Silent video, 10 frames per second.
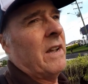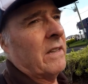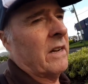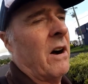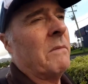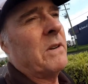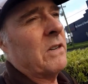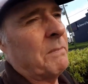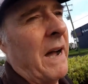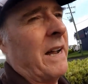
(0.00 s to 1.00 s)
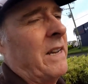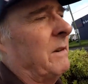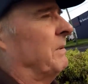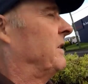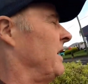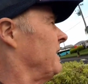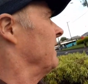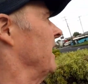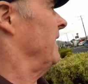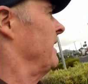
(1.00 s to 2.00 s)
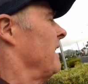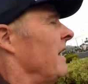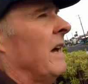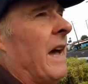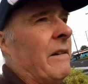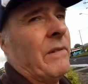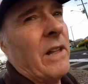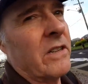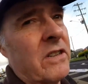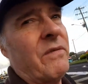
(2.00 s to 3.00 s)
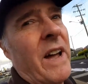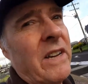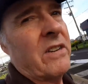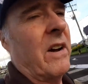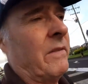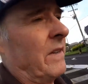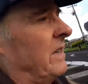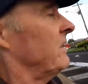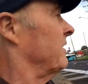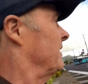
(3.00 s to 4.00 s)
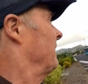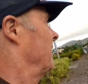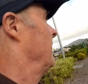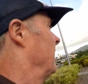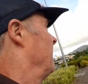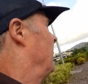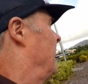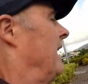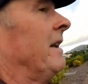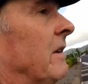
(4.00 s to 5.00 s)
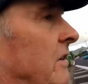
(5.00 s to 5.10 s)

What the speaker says: the Communist Party in particular, have lost face over this, and